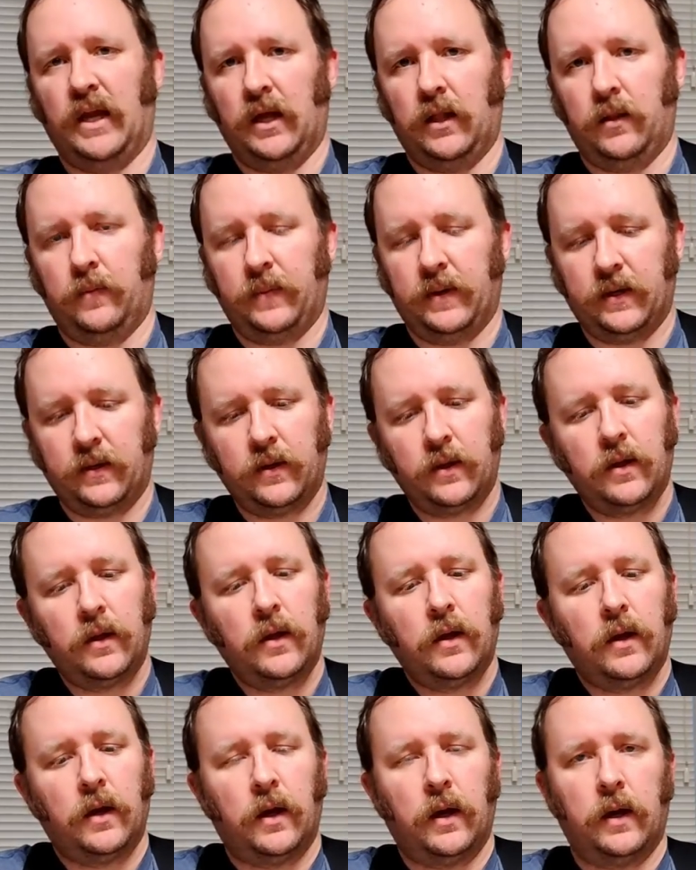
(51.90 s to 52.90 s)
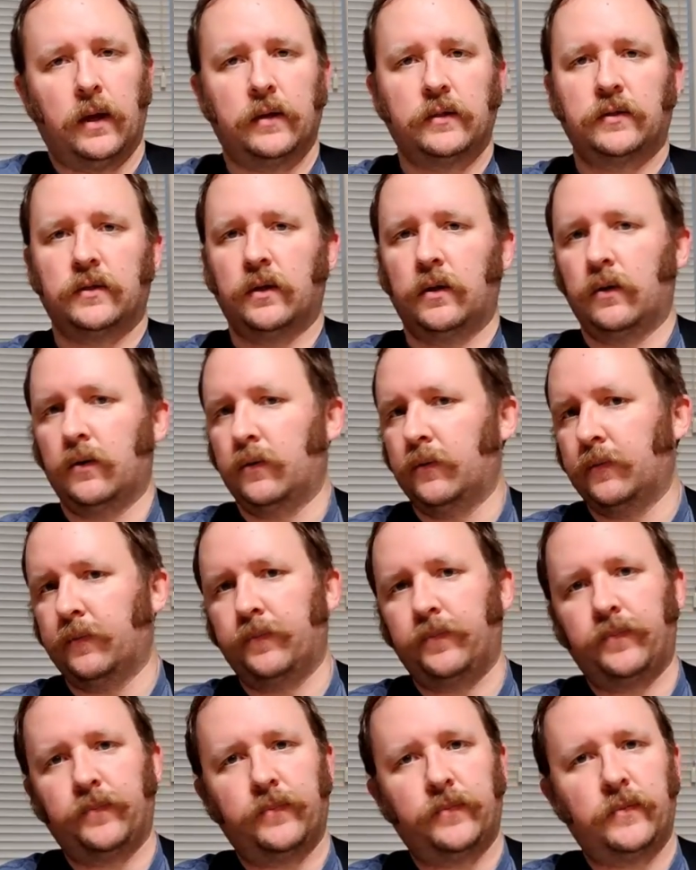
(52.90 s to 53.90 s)
element. So
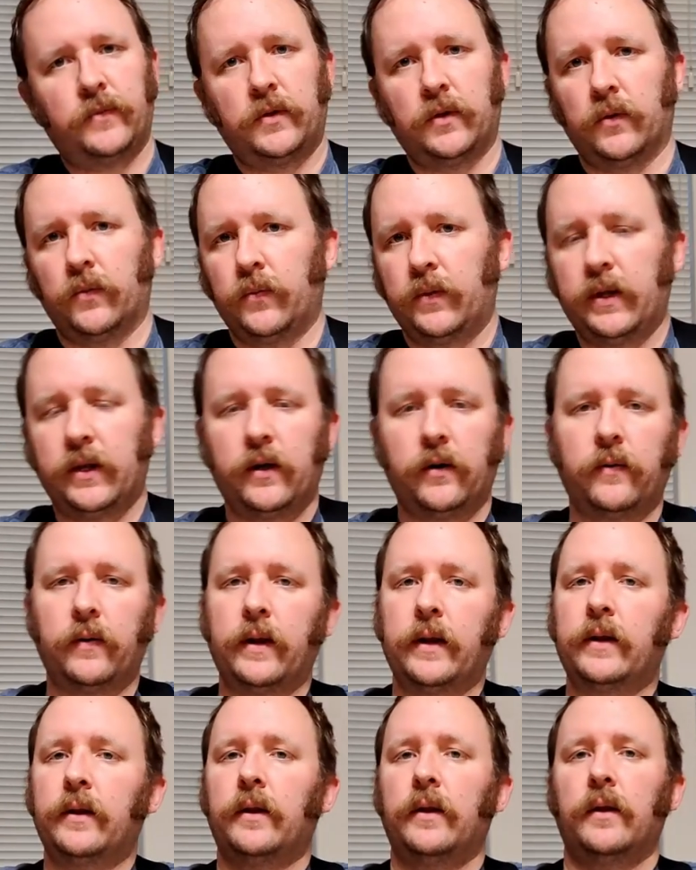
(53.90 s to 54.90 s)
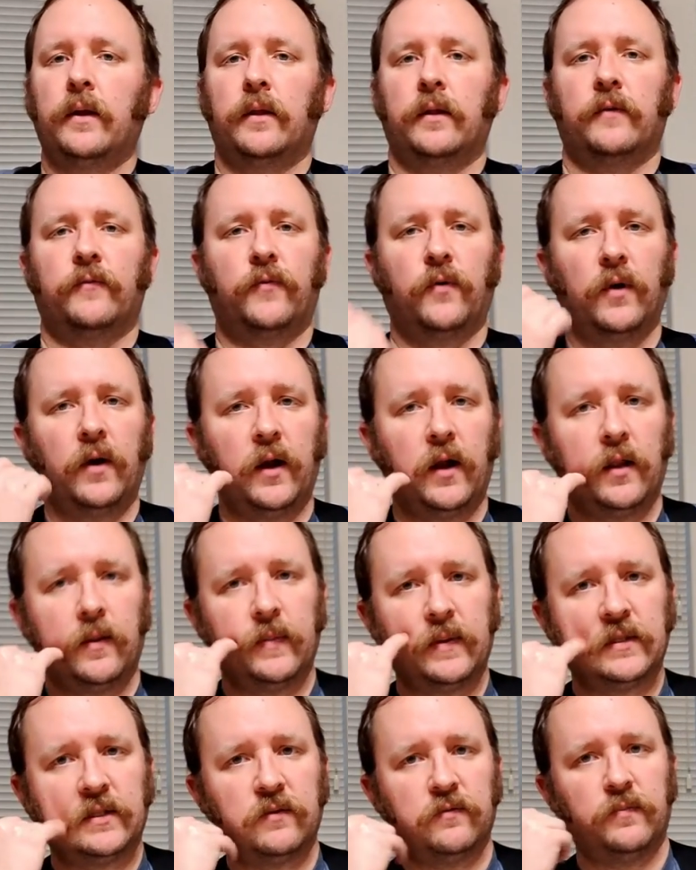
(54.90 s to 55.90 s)
to reiterate, the four
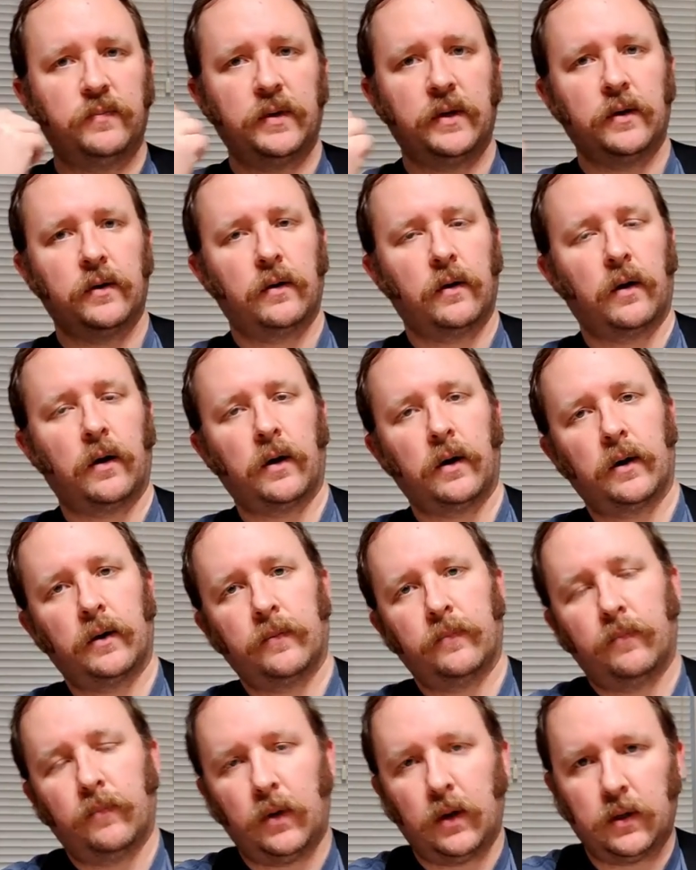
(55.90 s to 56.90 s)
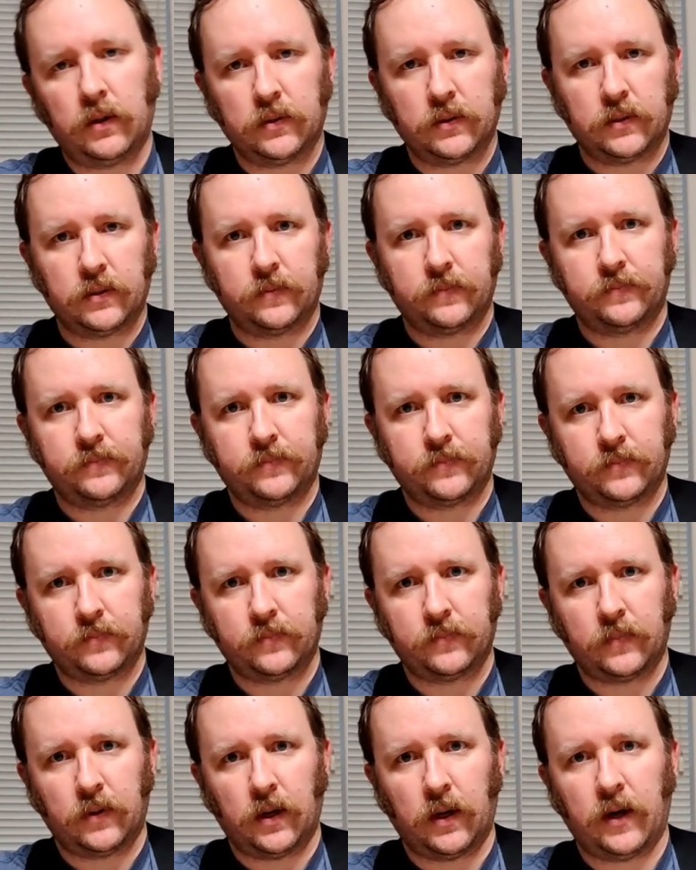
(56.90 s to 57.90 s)
elements of beer are malt,
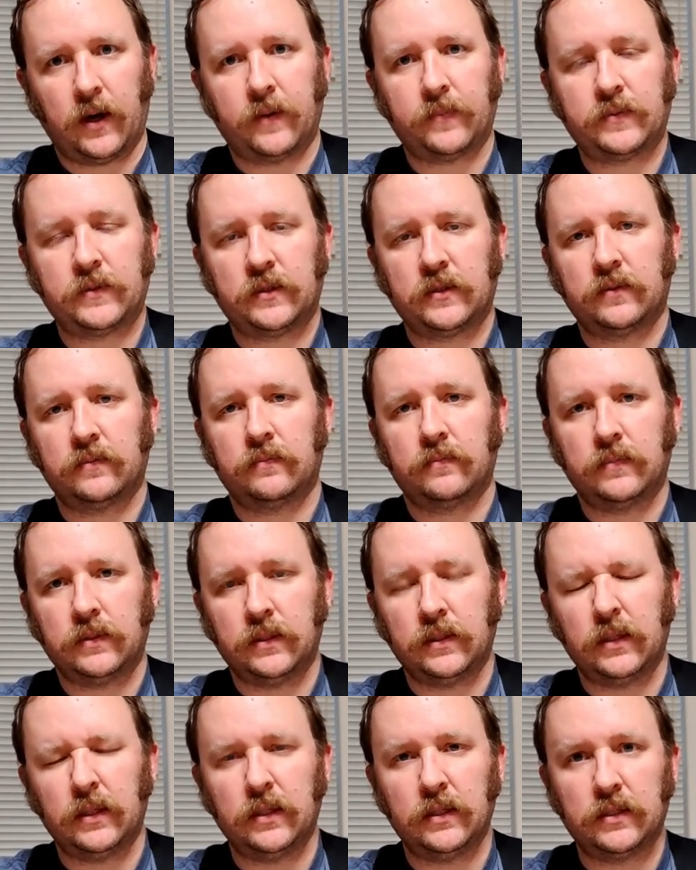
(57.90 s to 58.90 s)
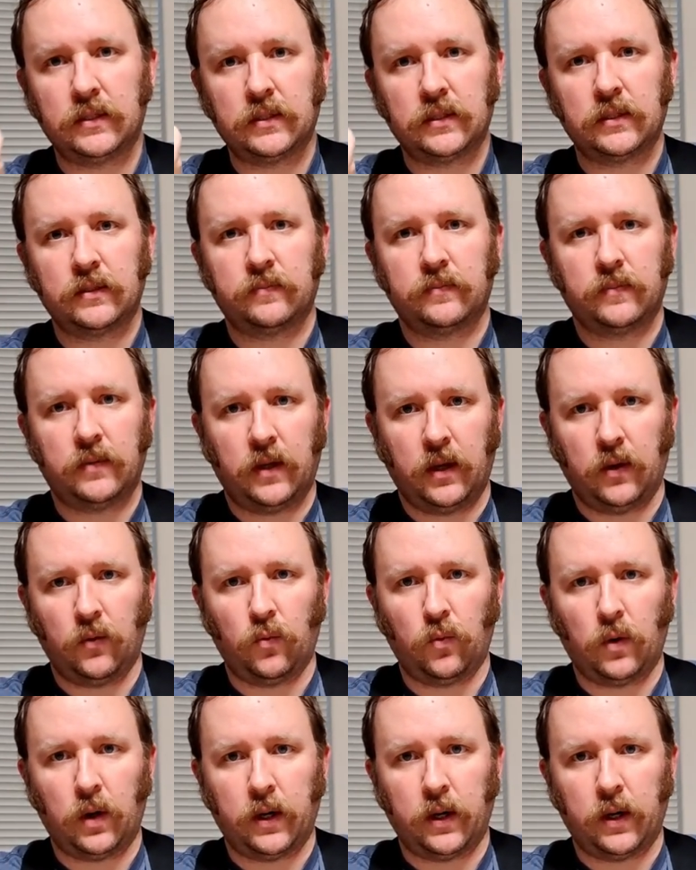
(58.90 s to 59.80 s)
hops, yeast, and